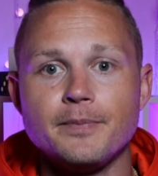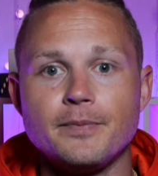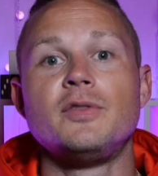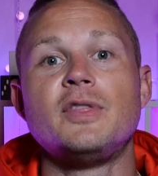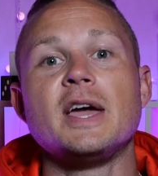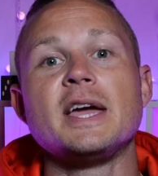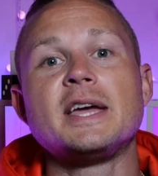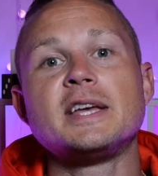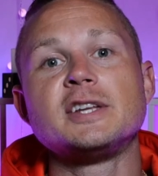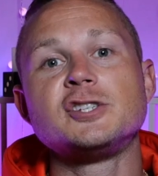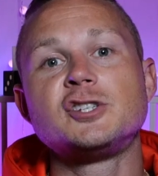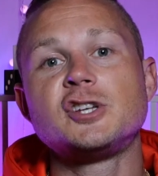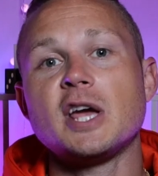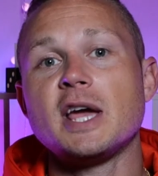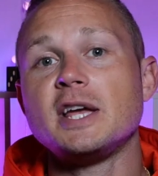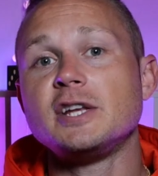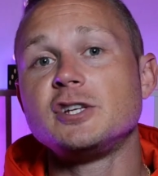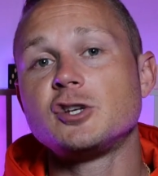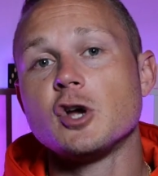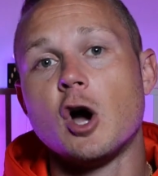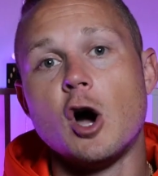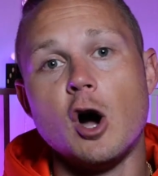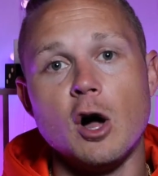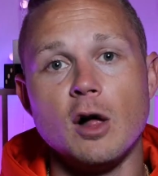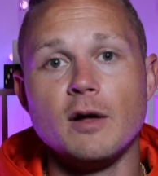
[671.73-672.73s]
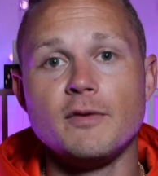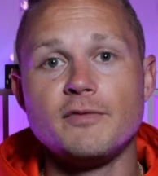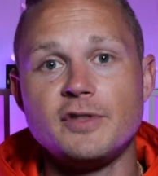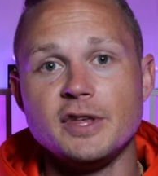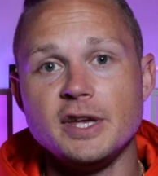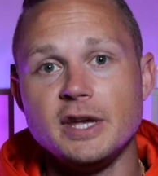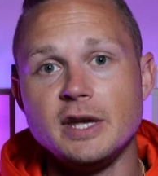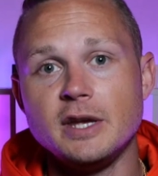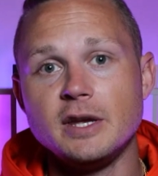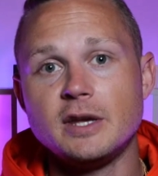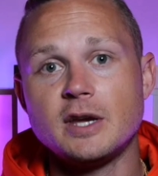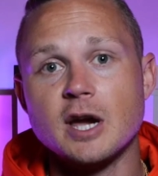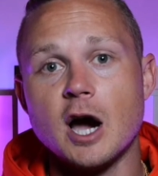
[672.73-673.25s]
They can change all of
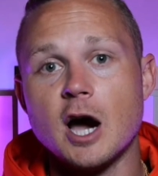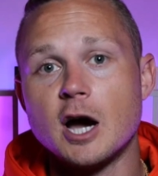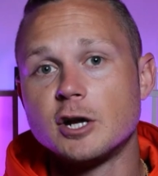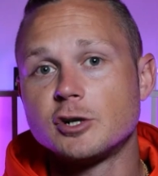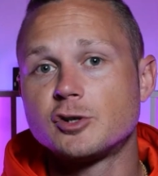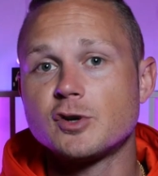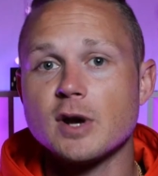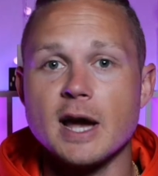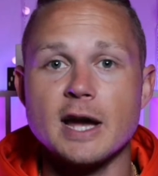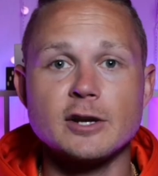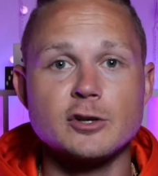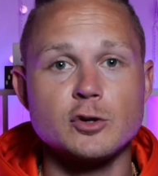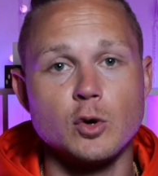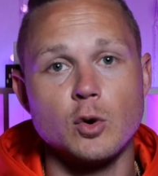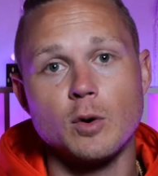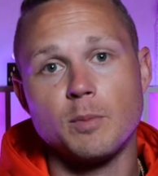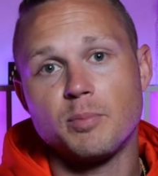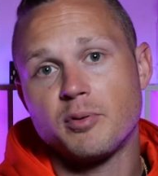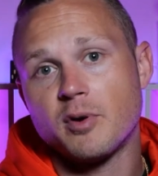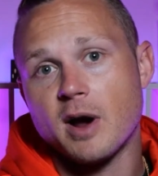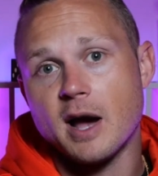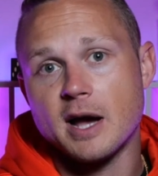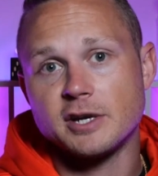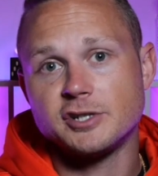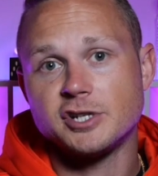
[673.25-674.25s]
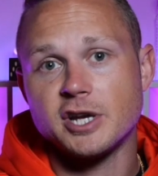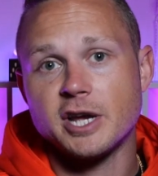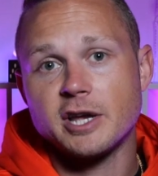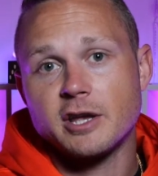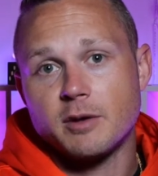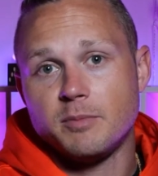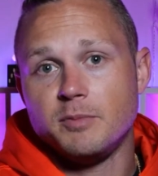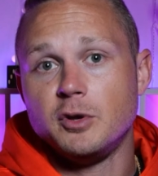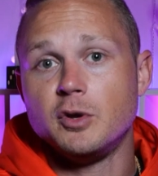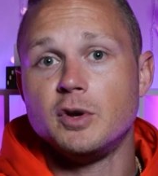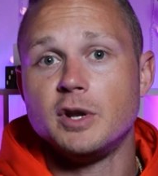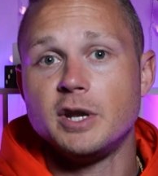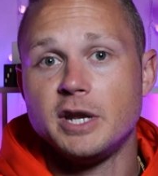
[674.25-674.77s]
the contract or project
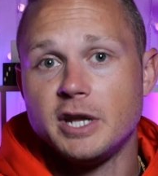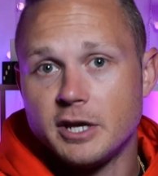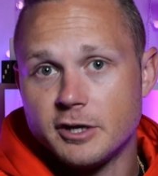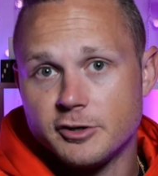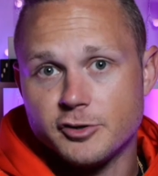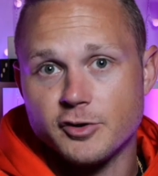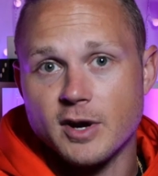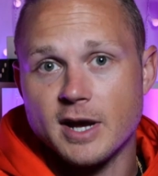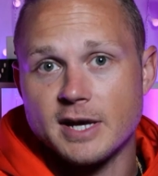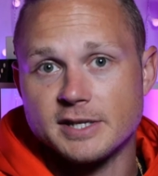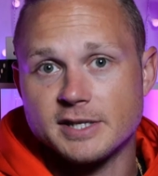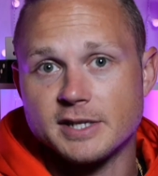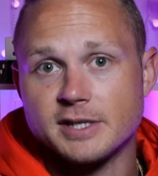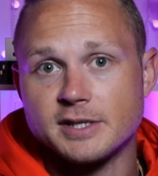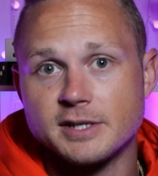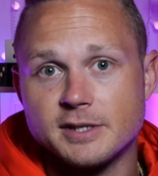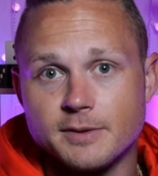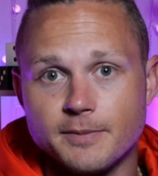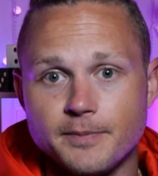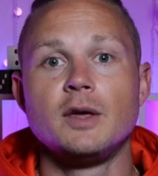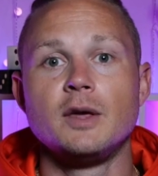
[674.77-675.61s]
community addresses.